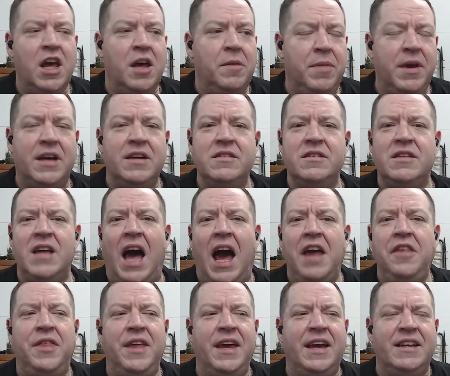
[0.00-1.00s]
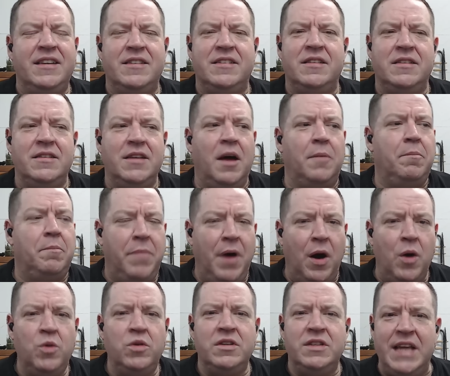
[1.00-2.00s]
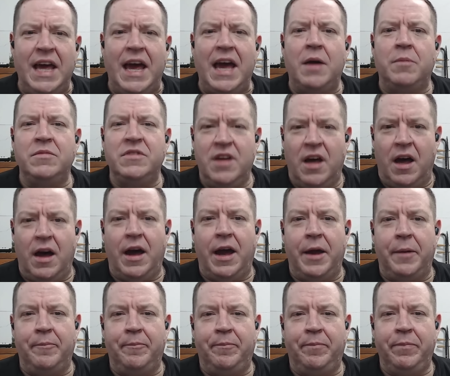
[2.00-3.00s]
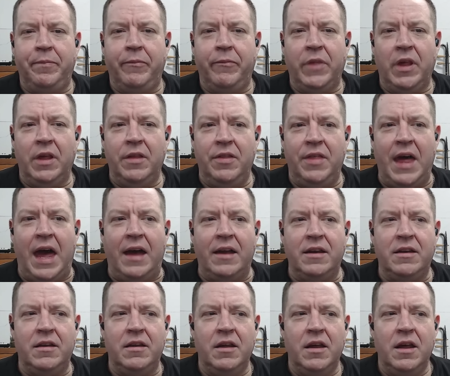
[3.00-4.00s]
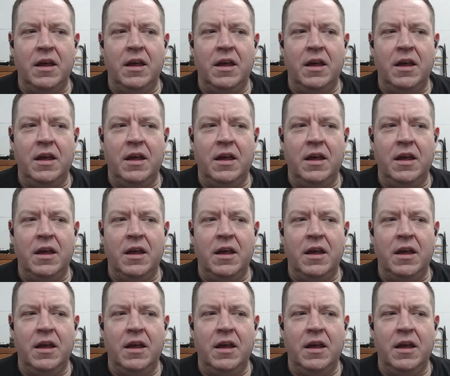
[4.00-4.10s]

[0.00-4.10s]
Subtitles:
because I think it's about damn time that